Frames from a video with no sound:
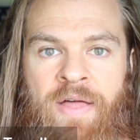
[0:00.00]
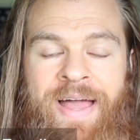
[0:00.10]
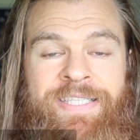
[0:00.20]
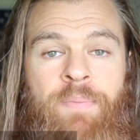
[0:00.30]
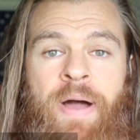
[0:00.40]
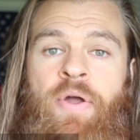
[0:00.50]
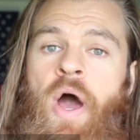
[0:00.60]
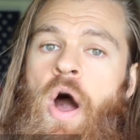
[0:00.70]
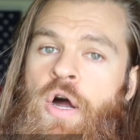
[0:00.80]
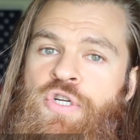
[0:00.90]
that's about
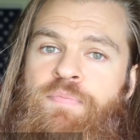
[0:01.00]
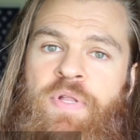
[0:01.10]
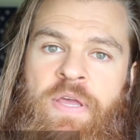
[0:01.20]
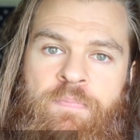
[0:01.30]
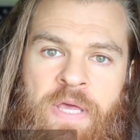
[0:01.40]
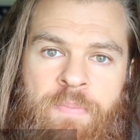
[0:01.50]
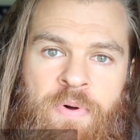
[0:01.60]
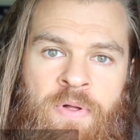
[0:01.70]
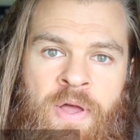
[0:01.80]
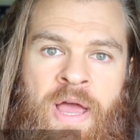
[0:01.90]
100 million
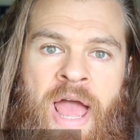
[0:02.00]
people,